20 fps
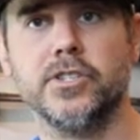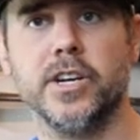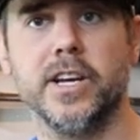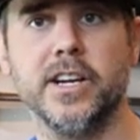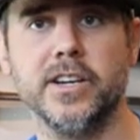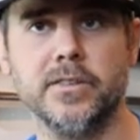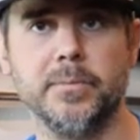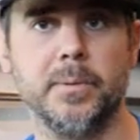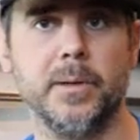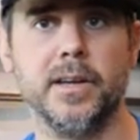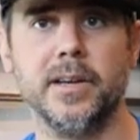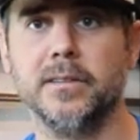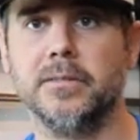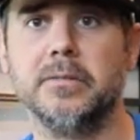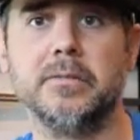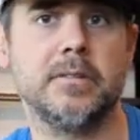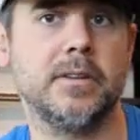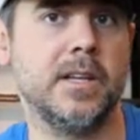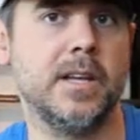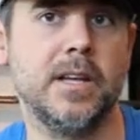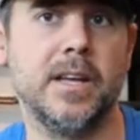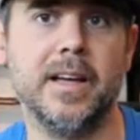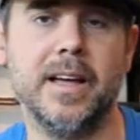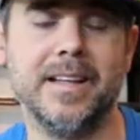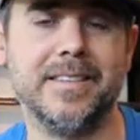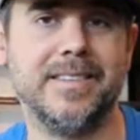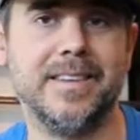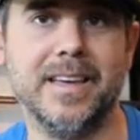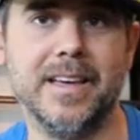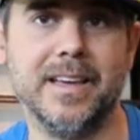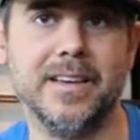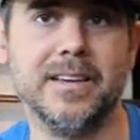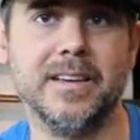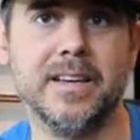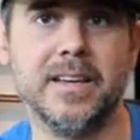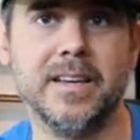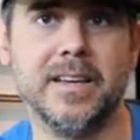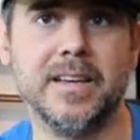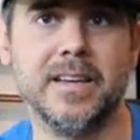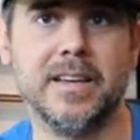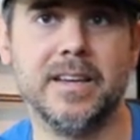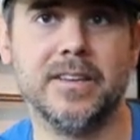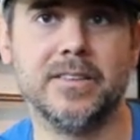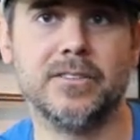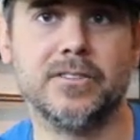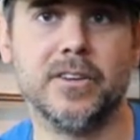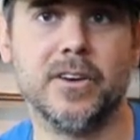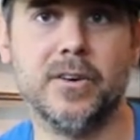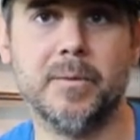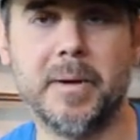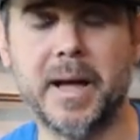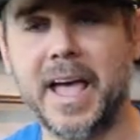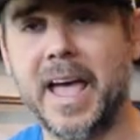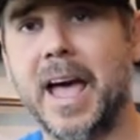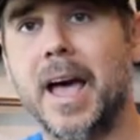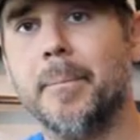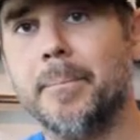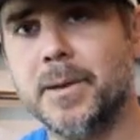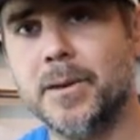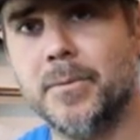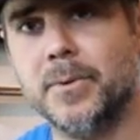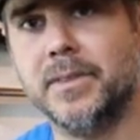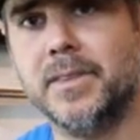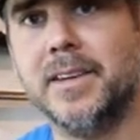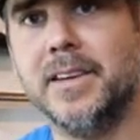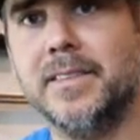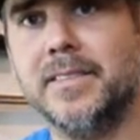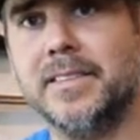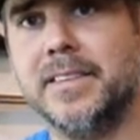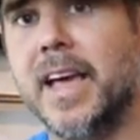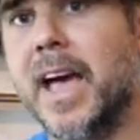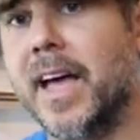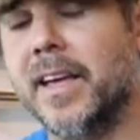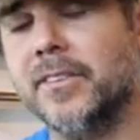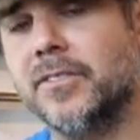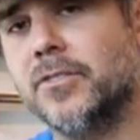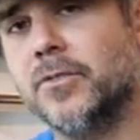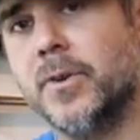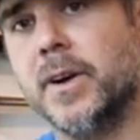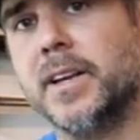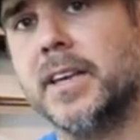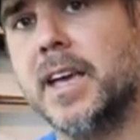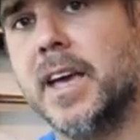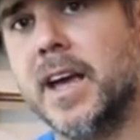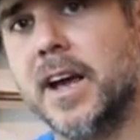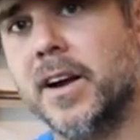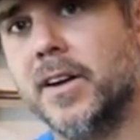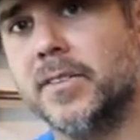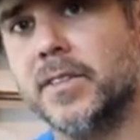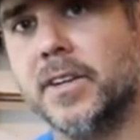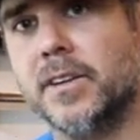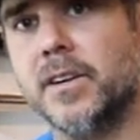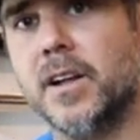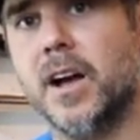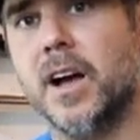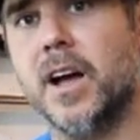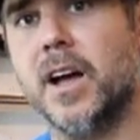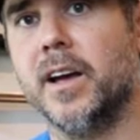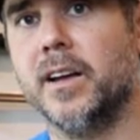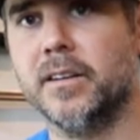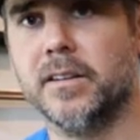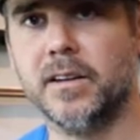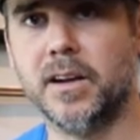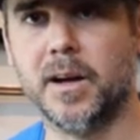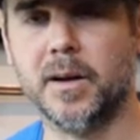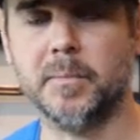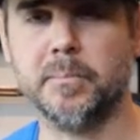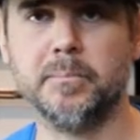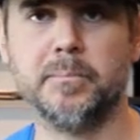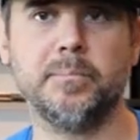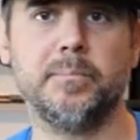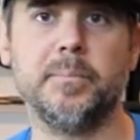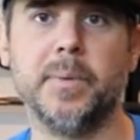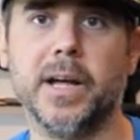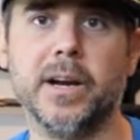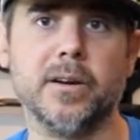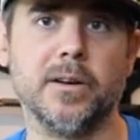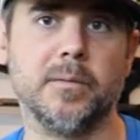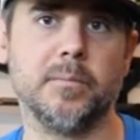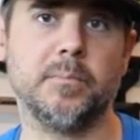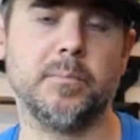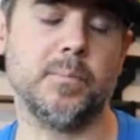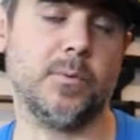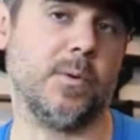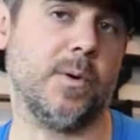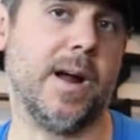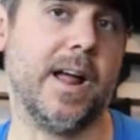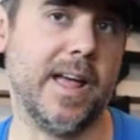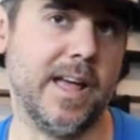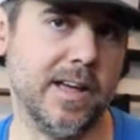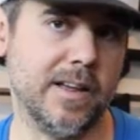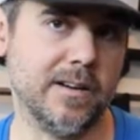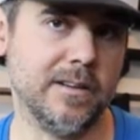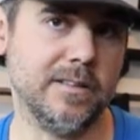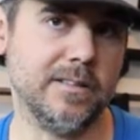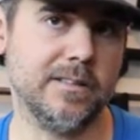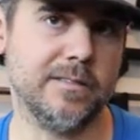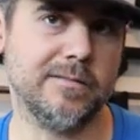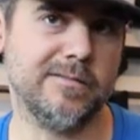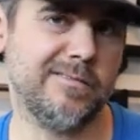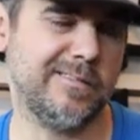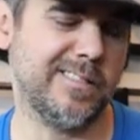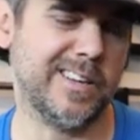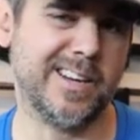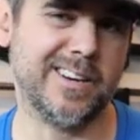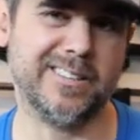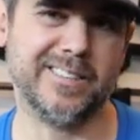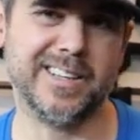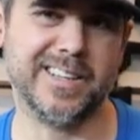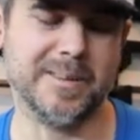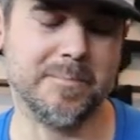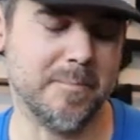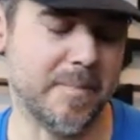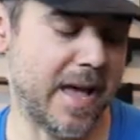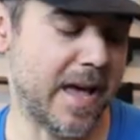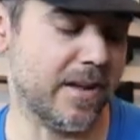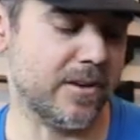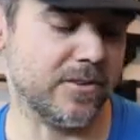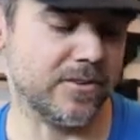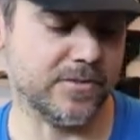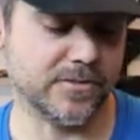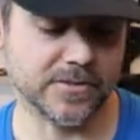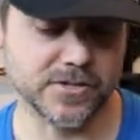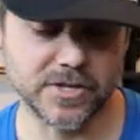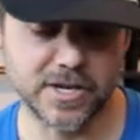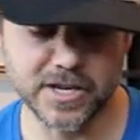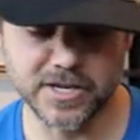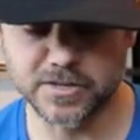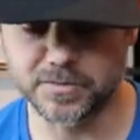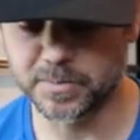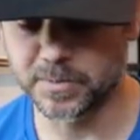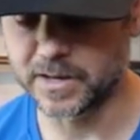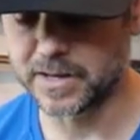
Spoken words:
change plates. That's it. So am I happy with these? Yes. Do I care they're not a better brand? I don't think it matters for change